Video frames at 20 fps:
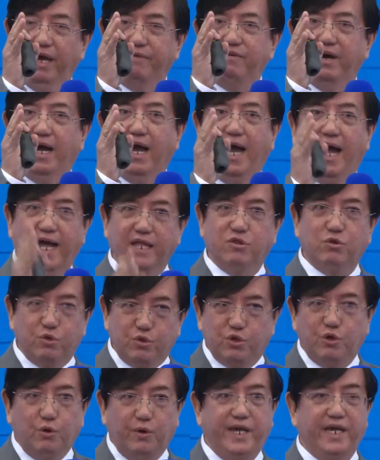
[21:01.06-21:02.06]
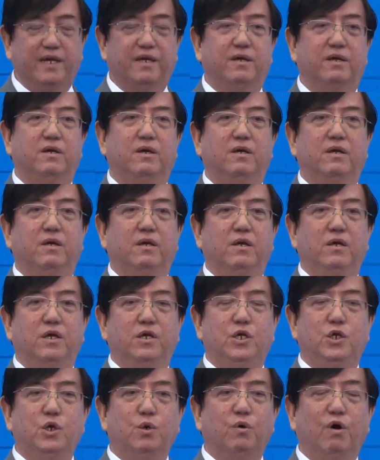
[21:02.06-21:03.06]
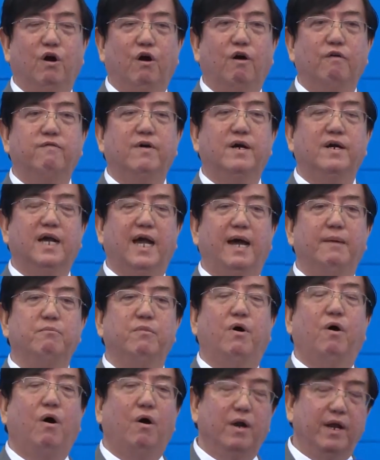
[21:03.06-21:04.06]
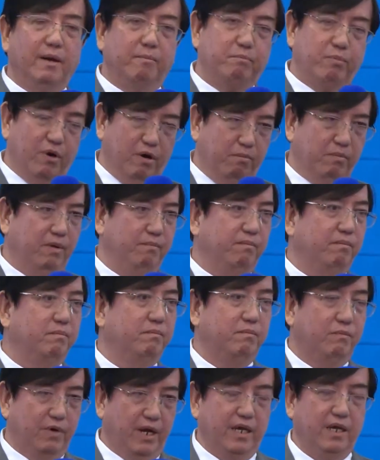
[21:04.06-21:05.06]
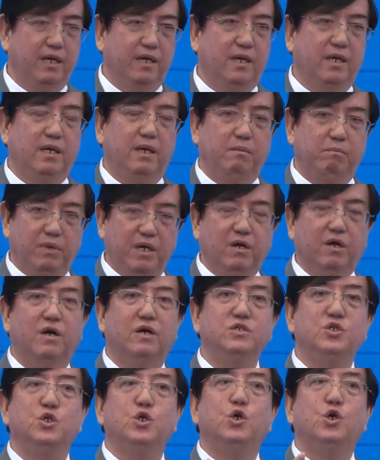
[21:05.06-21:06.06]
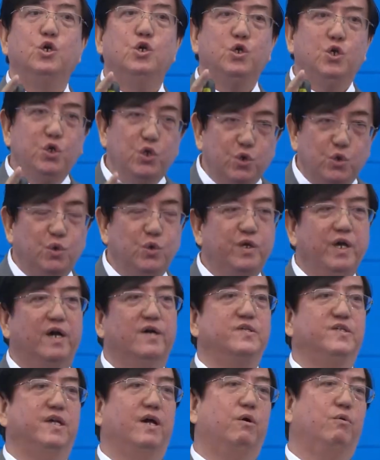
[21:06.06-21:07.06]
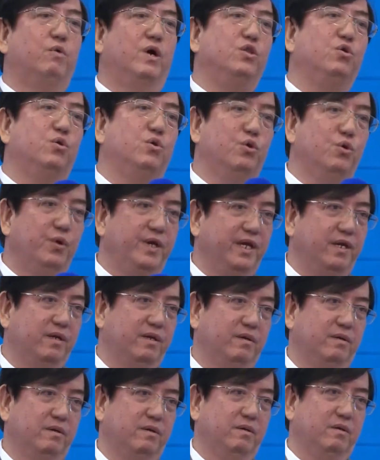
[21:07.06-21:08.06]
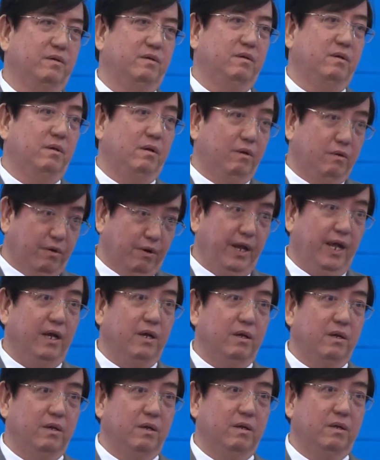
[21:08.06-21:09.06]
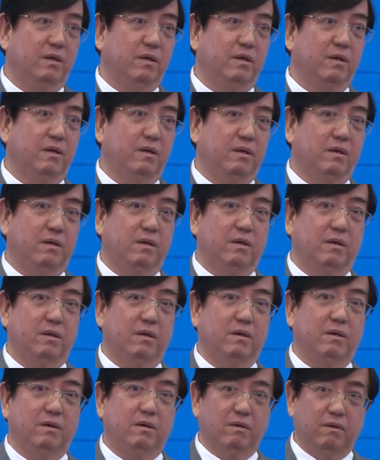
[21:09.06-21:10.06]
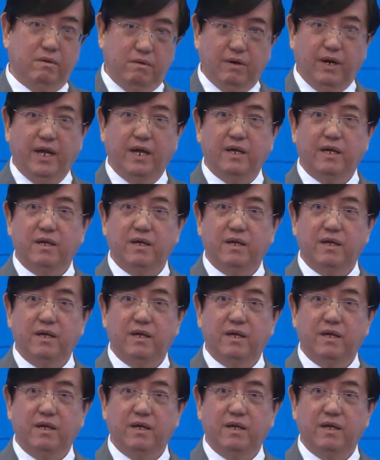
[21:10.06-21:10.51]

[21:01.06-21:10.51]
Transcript: a heart to do it, you will overcome all the problem, right? Because you yourself want to do it. Correct? Correct.